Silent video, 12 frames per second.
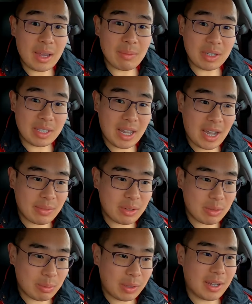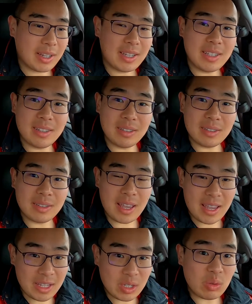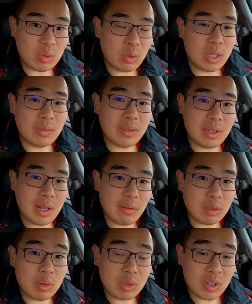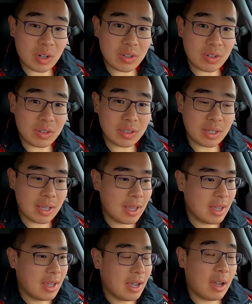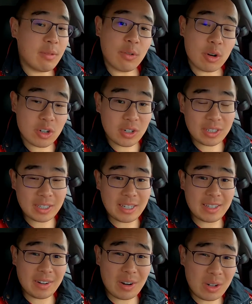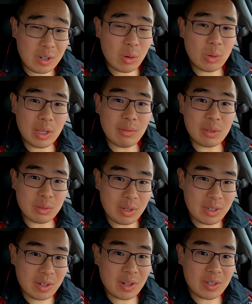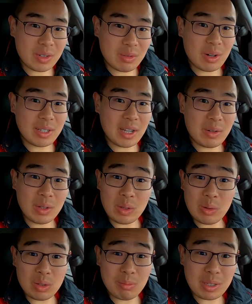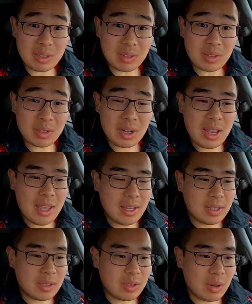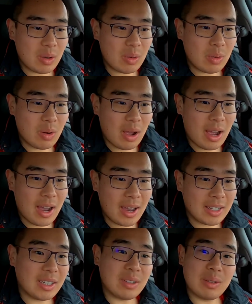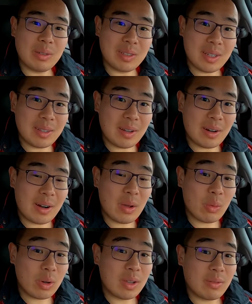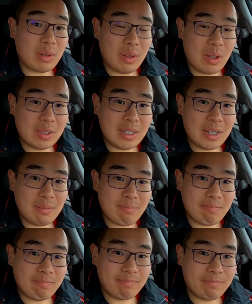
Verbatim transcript: I'm gonna have to plug in and use one of their level 2 chargers. Unfortunately, there are no level 3 chargers right now in Lloydminster, so I need to sit there and wait for a long time.